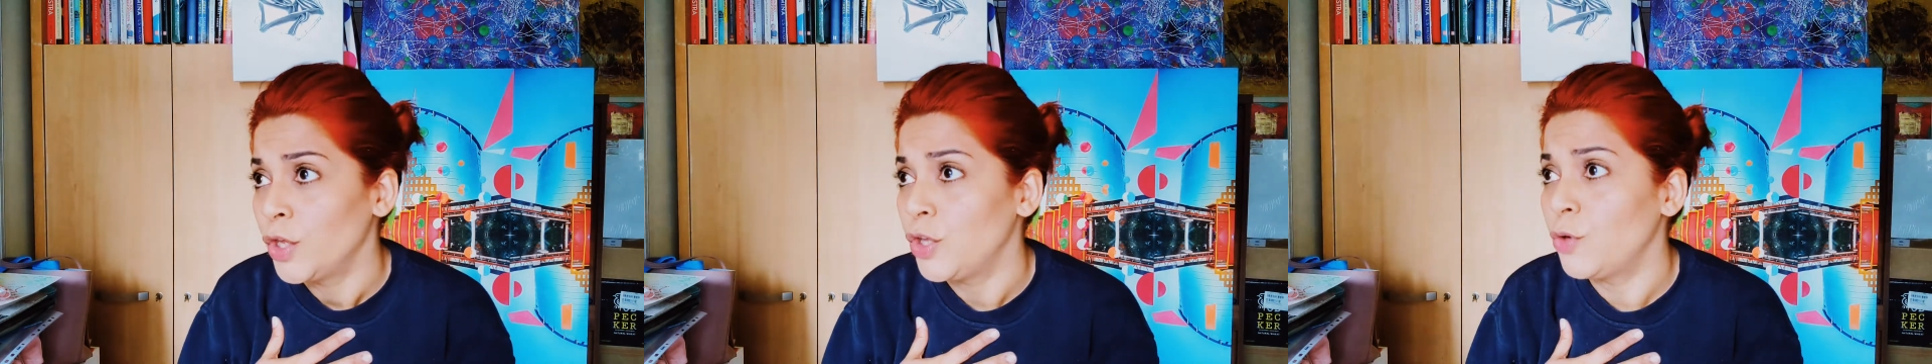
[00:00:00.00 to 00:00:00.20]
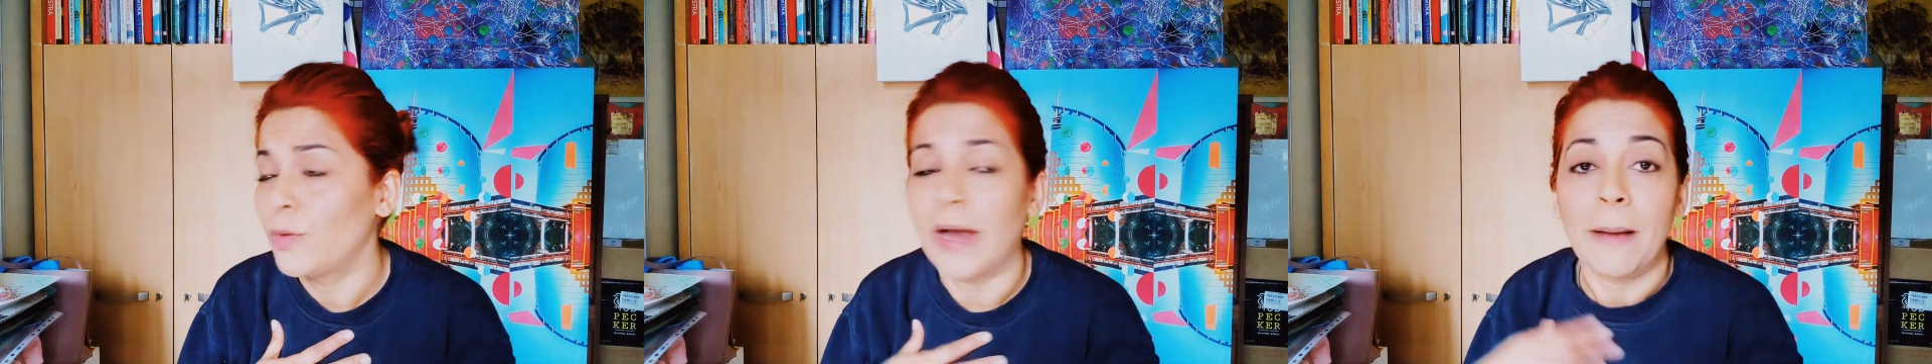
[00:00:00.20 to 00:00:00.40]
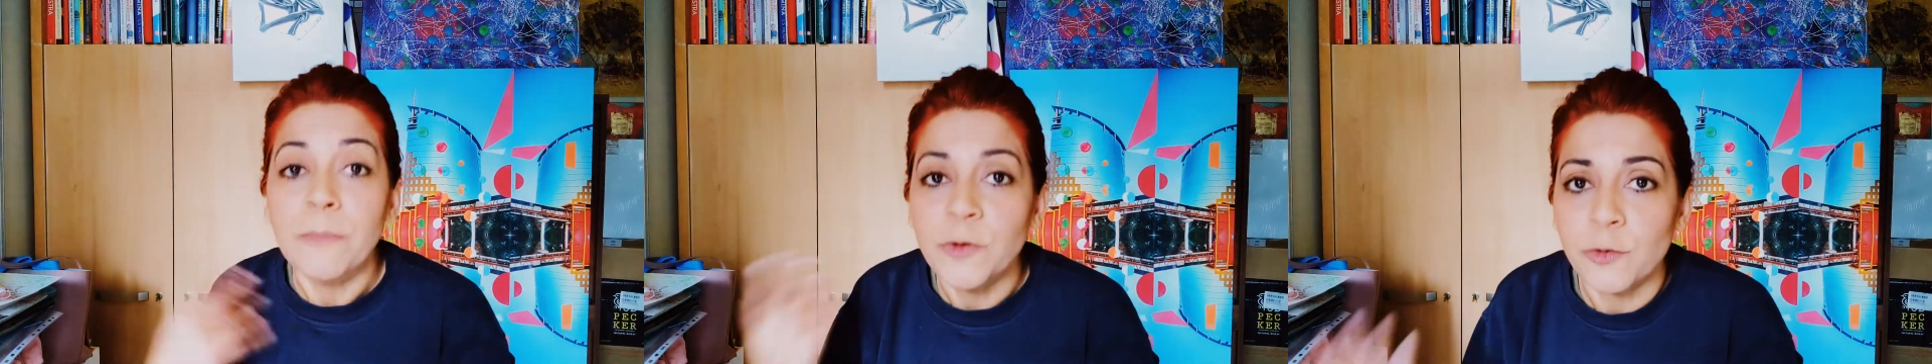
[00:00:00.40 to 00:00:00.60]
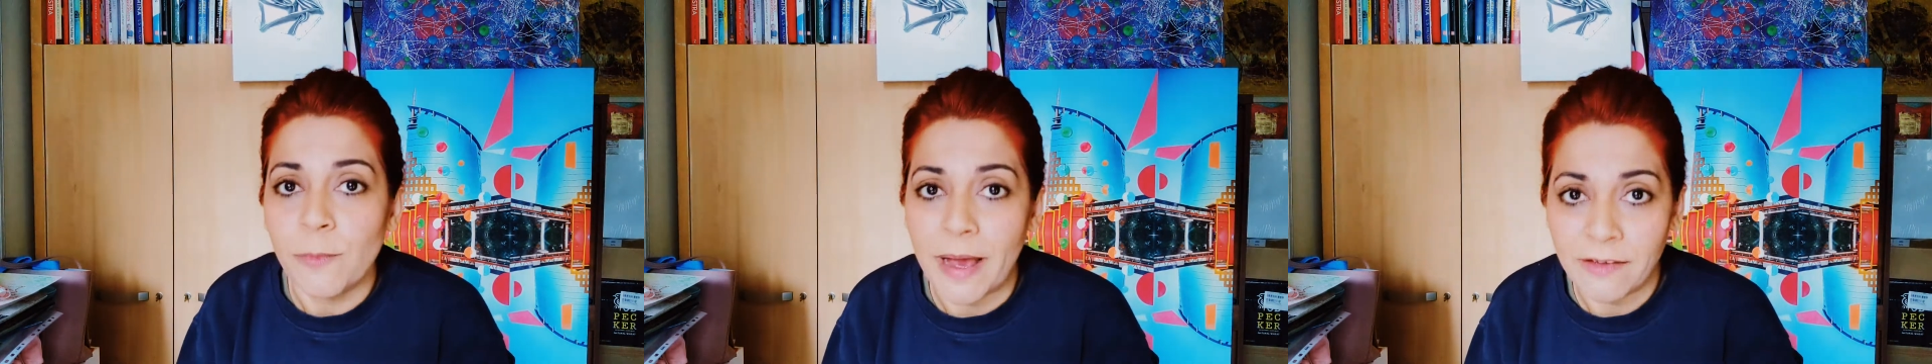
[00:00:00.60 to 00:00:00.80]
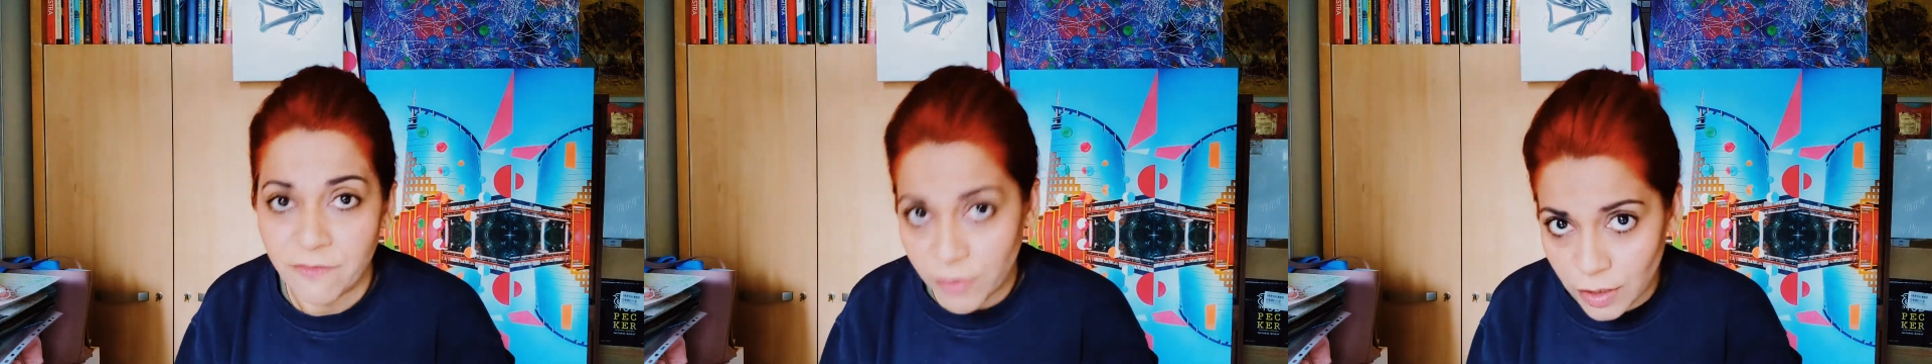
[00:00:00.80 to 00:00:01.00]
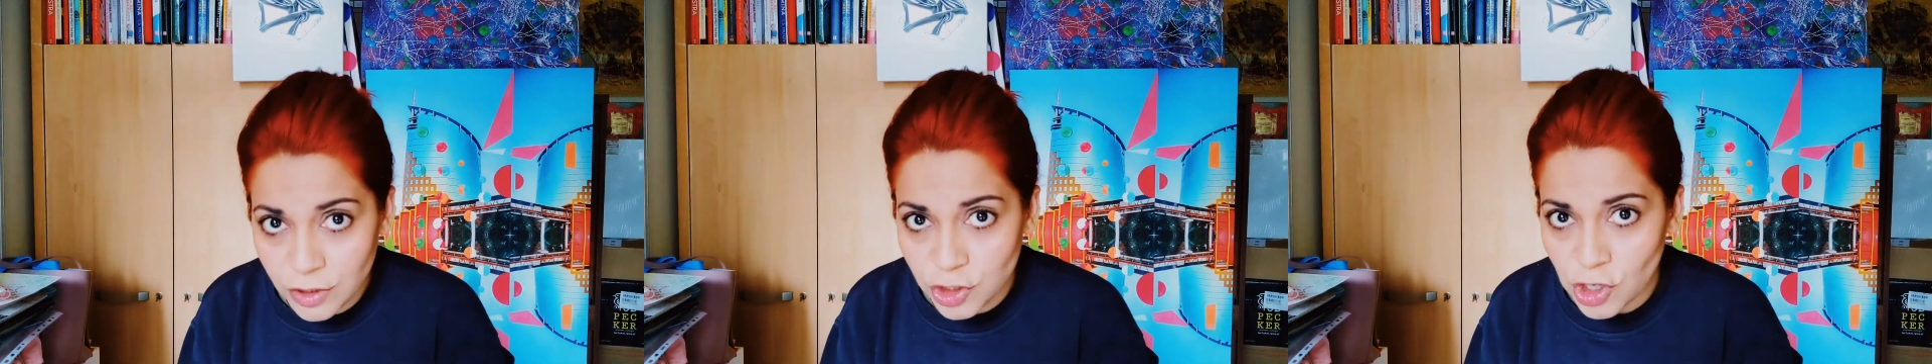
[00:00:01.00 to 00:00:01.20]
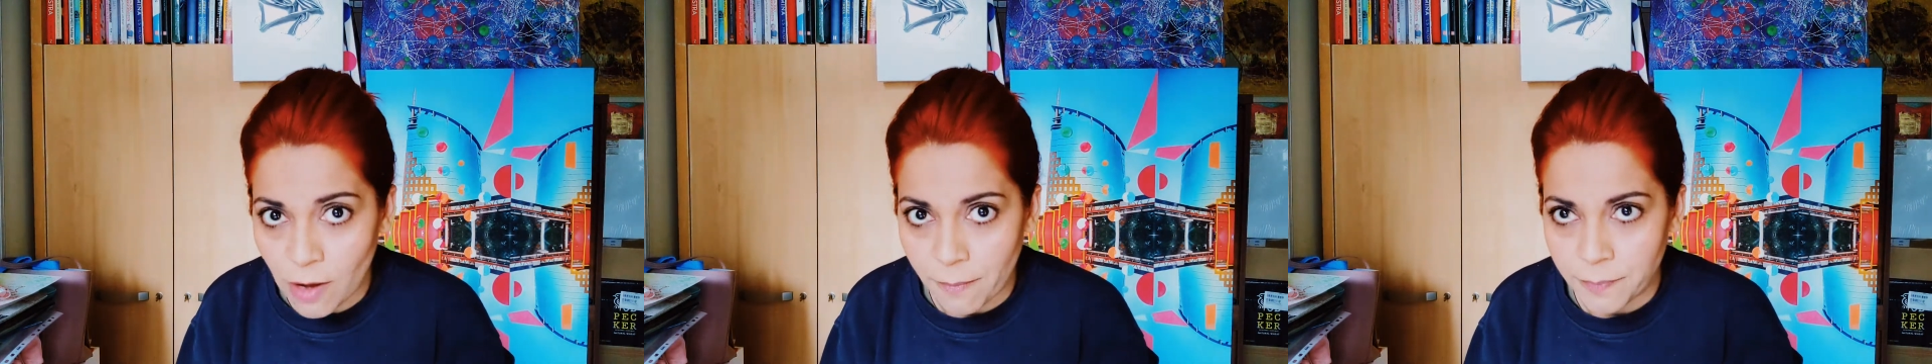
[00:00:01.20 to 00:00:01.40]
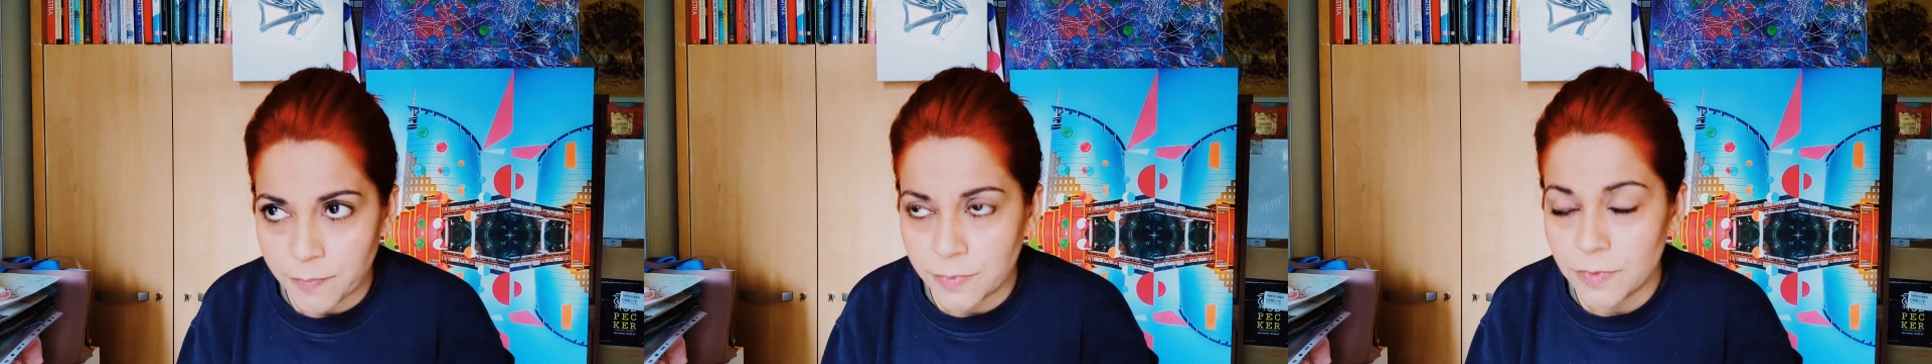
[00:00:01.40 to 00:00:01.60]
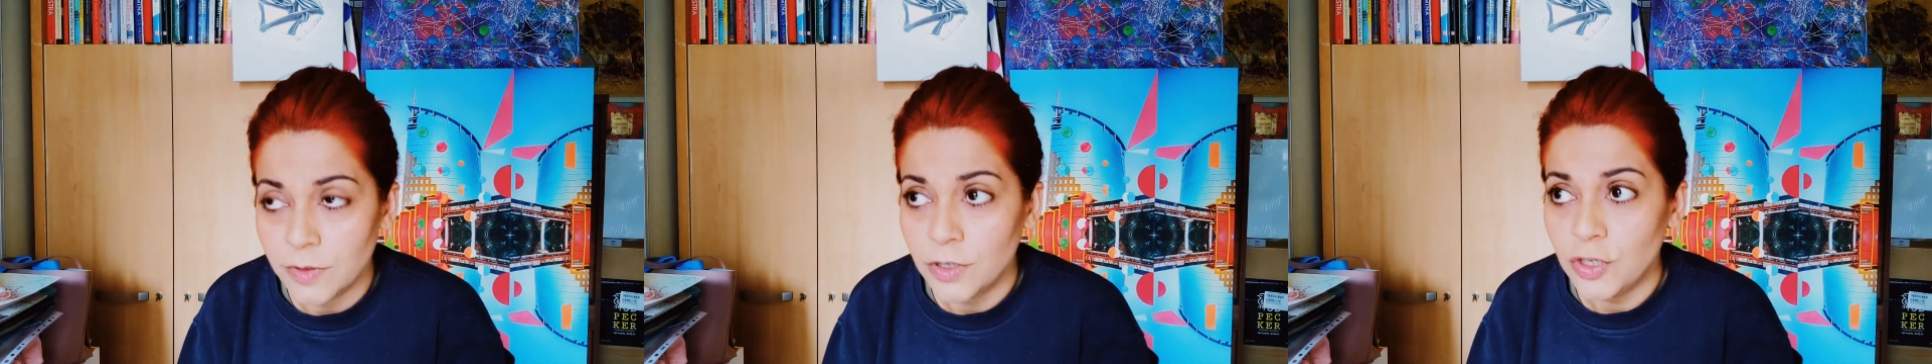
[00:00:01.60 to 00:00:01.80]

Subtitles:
you come to my workshop,